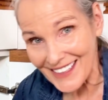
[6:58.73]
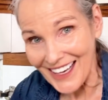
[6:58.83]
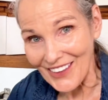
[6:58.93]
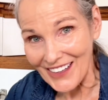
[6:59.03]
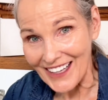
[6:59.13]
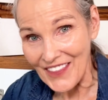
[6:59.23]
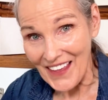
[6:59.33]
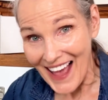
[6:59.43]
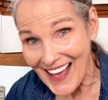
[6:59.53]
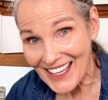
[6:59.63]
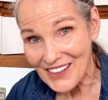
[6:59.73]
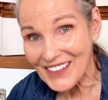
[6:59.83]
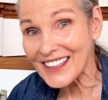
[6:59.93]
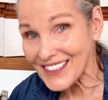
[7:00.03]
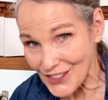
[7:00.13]
now that I got the hang of
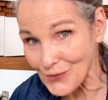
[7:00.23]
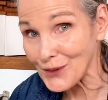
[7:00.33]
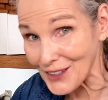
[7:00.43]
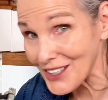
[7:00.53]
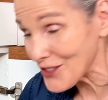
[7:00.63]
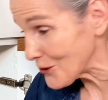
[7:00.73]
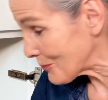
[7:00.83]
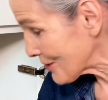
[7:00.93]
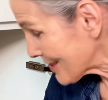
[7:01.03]
it, it's really super